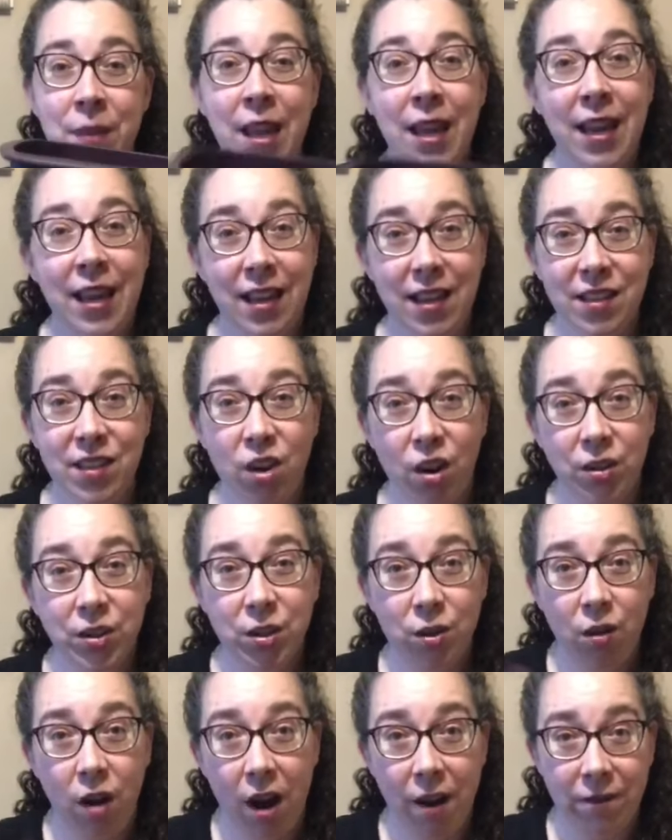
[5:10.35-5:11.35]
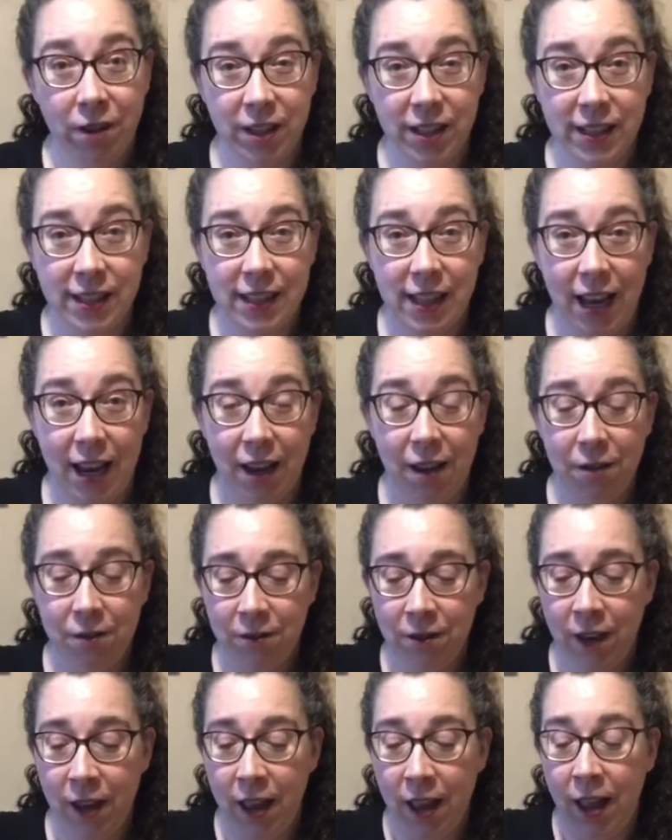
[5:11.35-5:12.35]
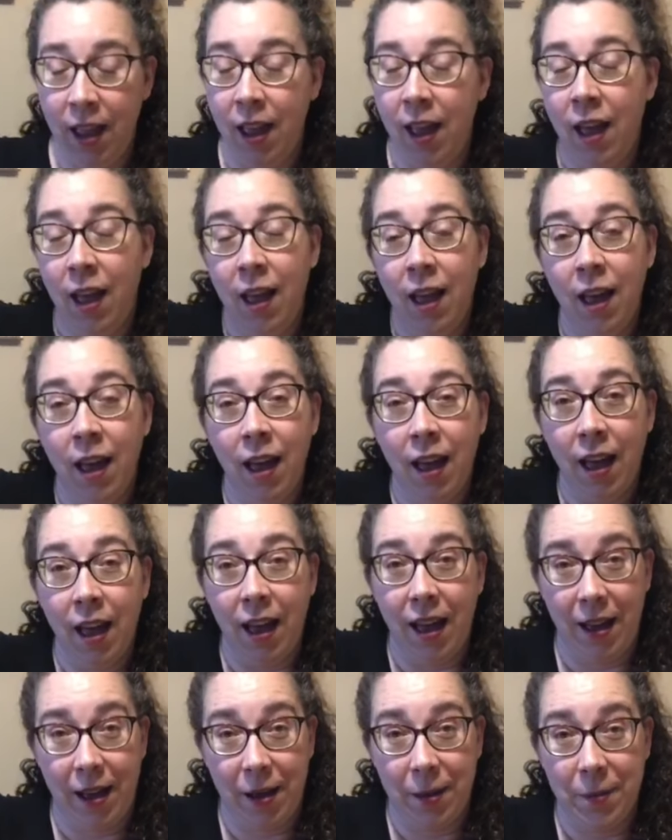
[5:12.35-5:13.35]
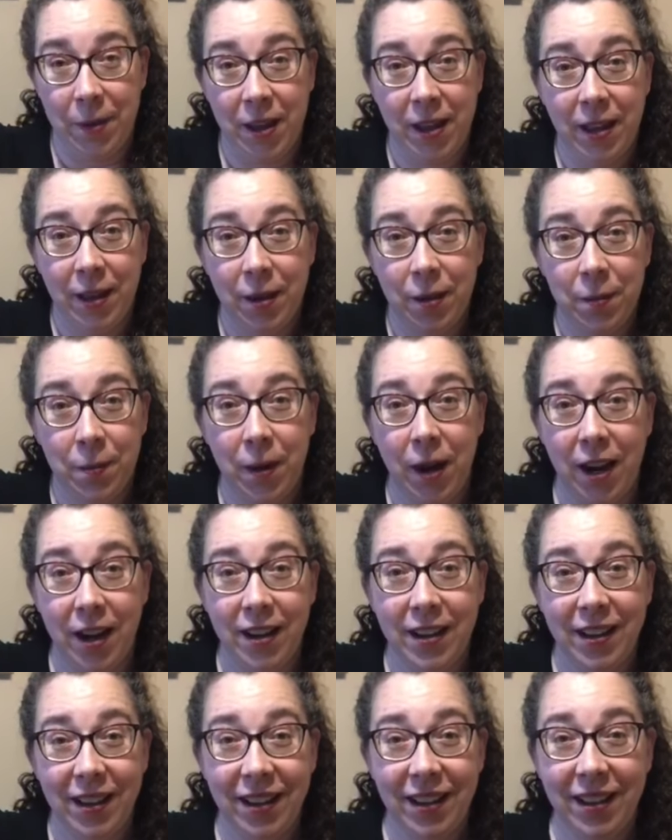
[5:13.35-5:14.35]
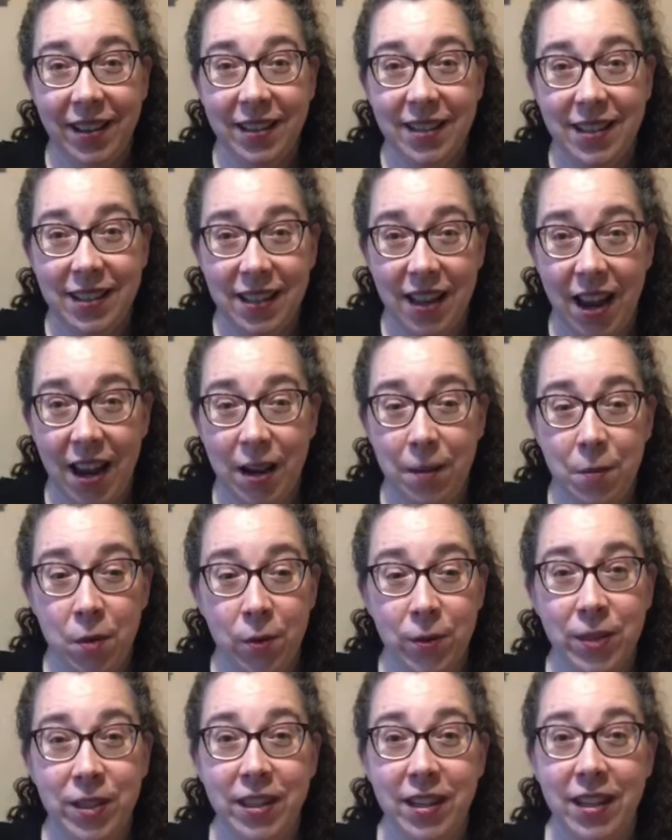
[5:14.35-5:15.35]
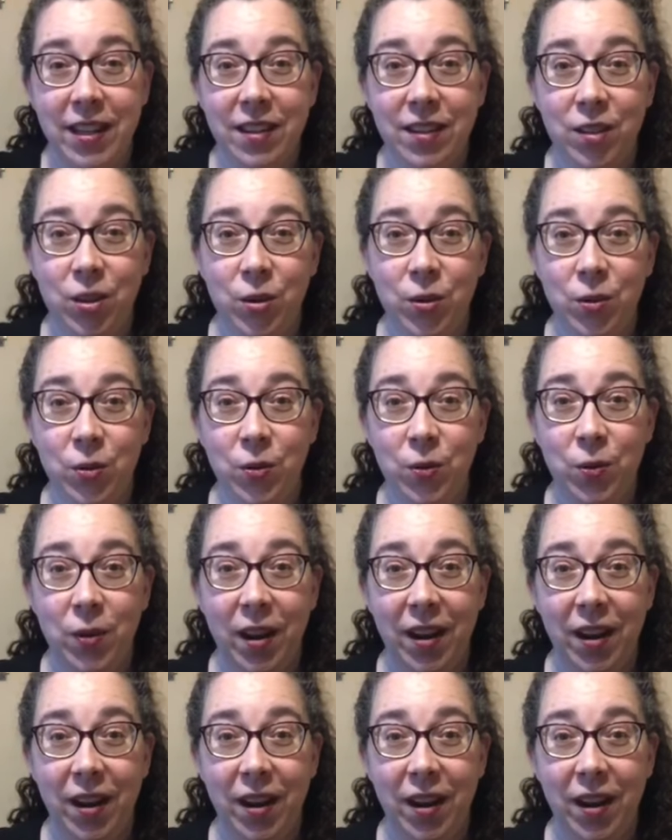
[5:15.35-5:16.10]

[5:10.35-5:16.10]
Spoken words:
It is also oven safe, but designed mostly to